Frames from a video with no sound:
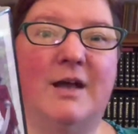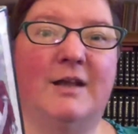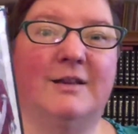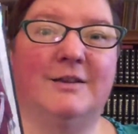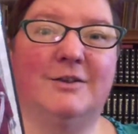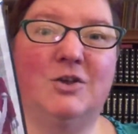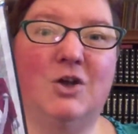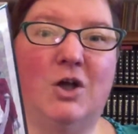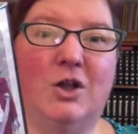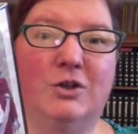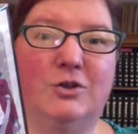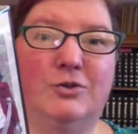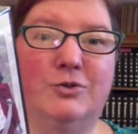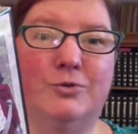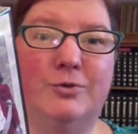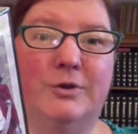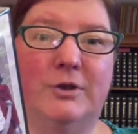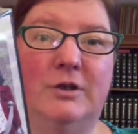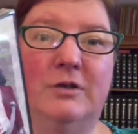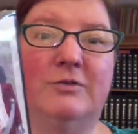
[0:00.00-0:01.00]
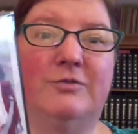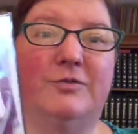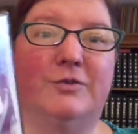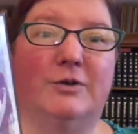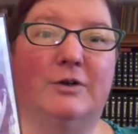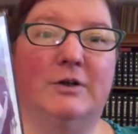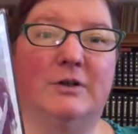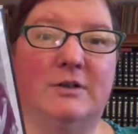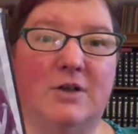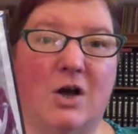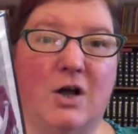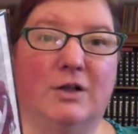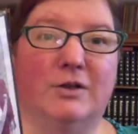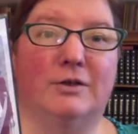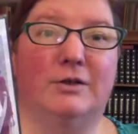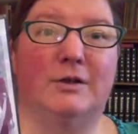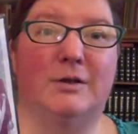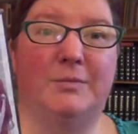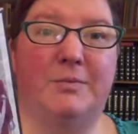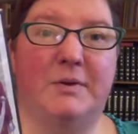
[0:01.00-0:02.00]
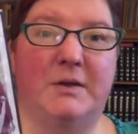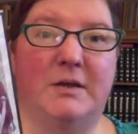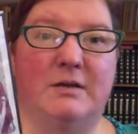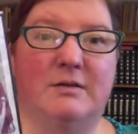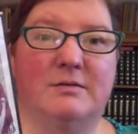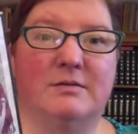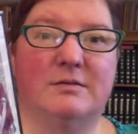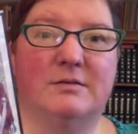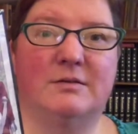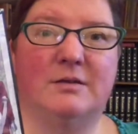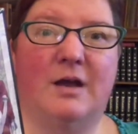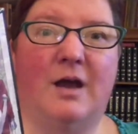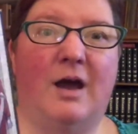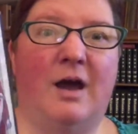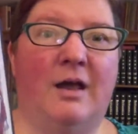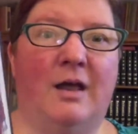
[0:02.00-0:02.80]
at the Dollar Tree for $1 a piece,